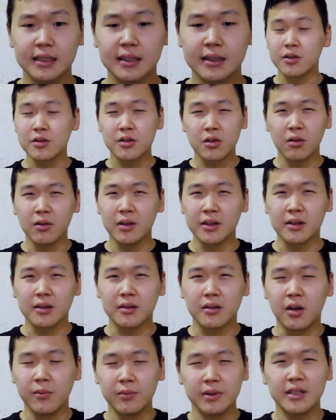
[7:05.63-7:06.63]
You can totally
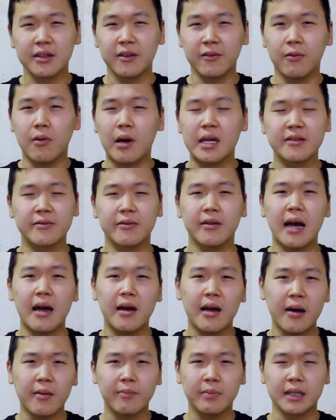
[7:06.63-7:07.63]
complete the
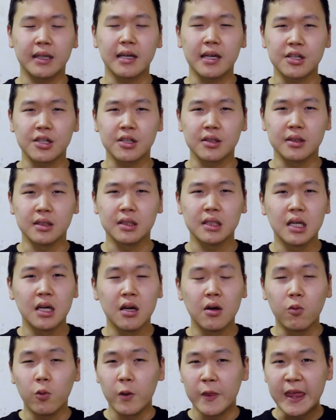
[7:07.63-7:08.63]
WASFA application
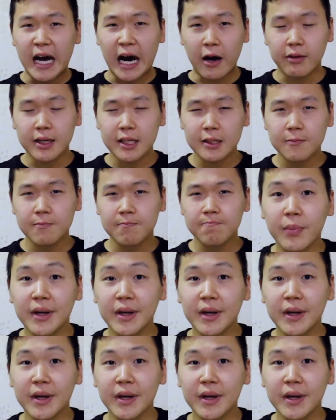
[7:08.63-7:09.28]
without it,